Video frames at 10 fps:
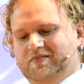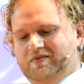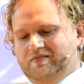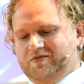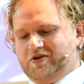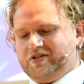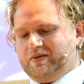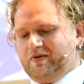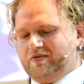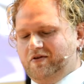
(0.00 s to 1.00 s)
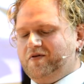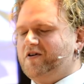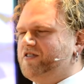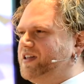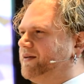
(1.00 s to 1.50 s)
I'm sure some of you have
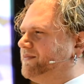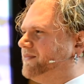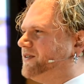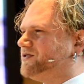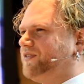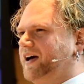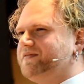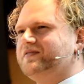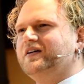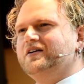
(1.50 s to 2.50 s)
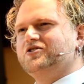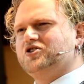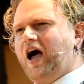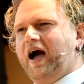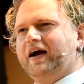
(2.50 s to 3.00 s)
heard them, those 5:
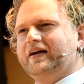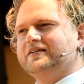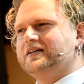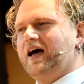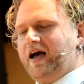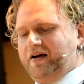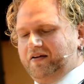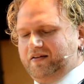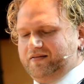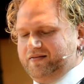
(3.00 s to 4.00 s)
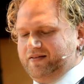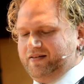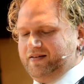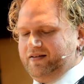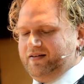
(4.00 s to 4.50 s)
shock and denial,
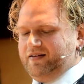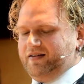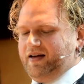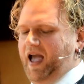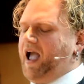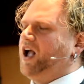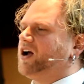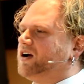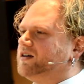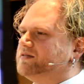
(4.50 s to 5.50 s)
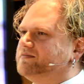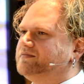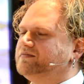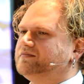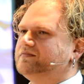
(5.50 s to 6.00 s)
anger,
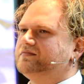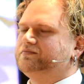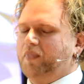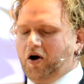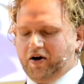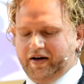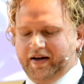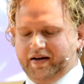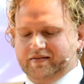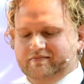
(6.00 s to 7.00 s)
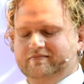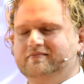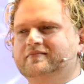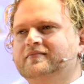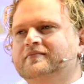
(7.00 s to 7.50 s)
bargaining,
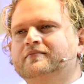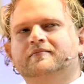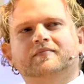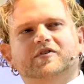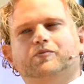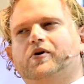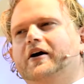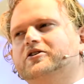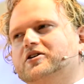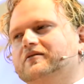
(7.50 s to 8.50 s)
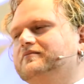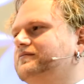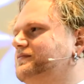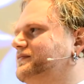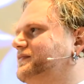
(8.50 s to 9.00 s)
depression,
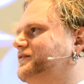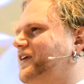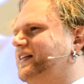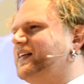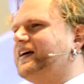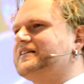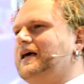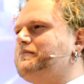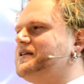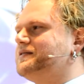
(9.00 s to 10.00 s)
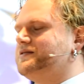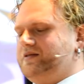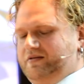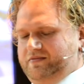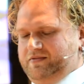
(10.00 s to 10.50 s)
finally acceptance.